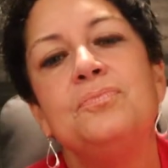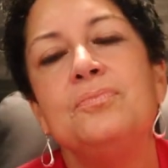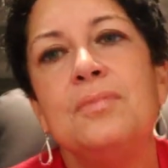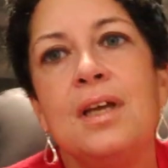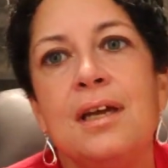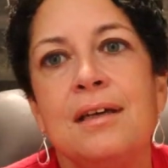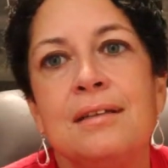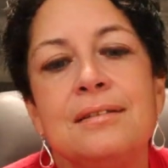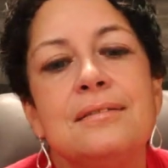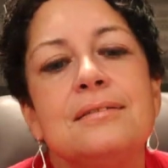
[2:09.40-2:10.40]

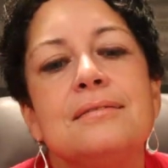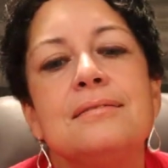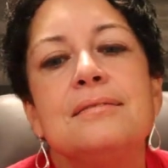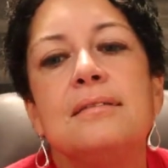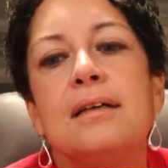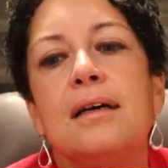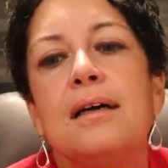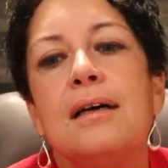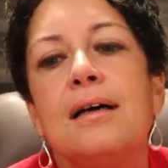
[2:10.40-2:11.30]
Nothing is said.